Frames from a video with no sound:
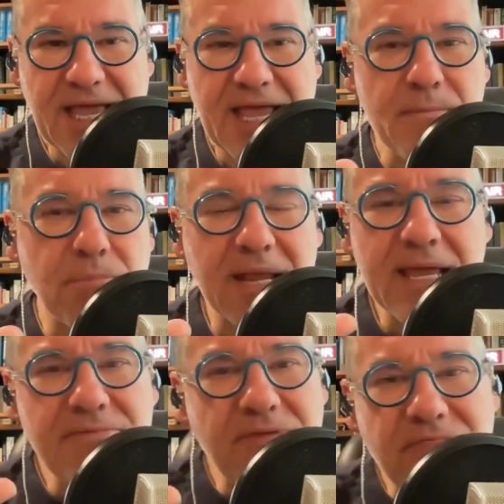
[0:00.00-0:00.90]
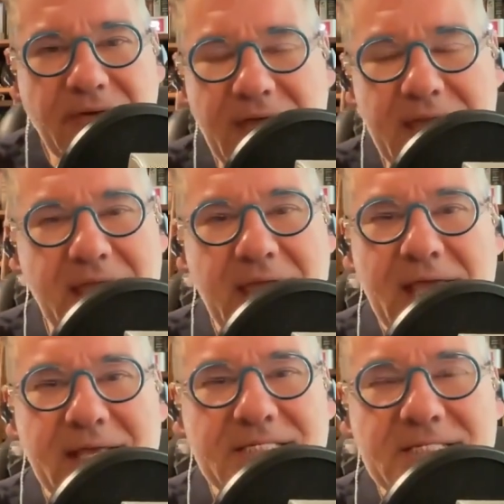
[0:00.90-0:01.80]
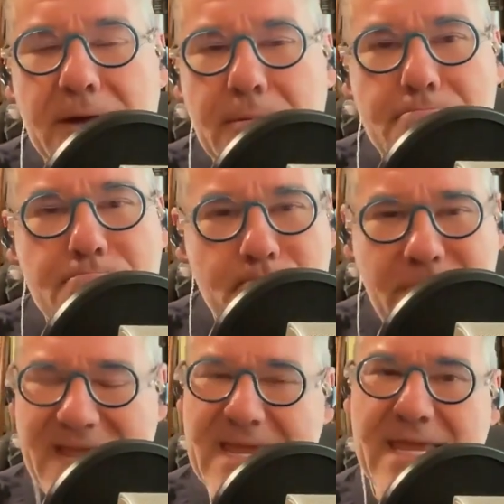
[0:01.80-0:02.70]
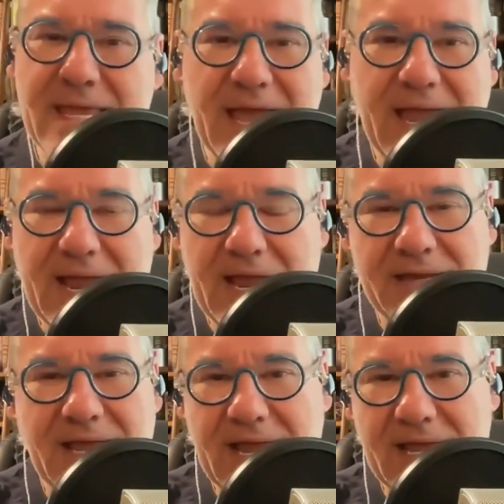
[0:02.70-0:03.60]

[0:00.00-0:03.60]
He believed that some being had